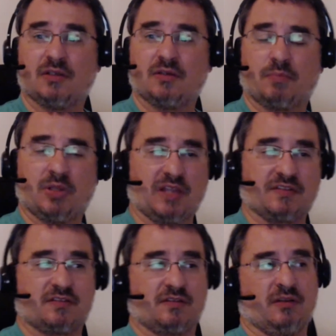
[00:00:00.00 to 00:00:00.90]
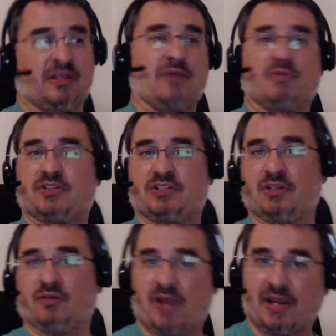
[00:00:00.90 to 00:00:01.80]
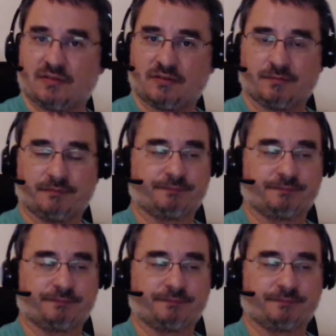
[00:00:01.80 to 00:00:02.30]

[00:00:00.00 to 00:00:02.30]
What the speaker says: plus language skill ranks.